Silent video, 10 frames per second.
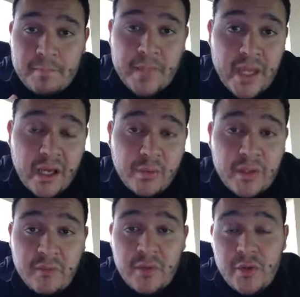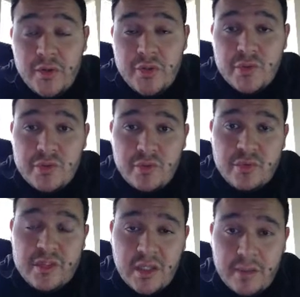Now, if you choose to
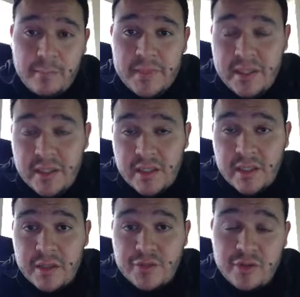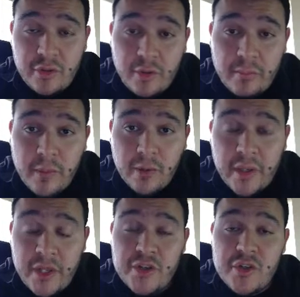skip the story
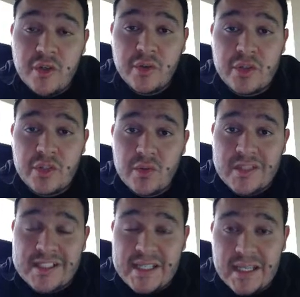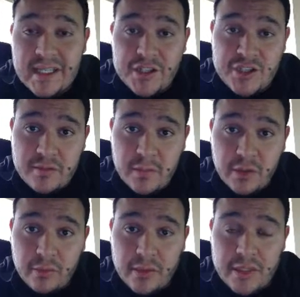mode and you go into the challenge
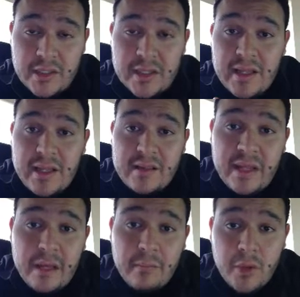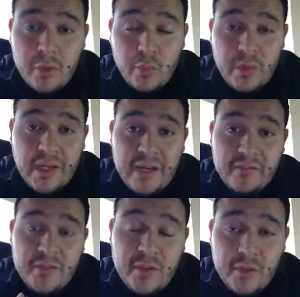mode, that mode will
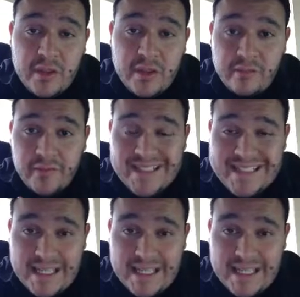have 3 different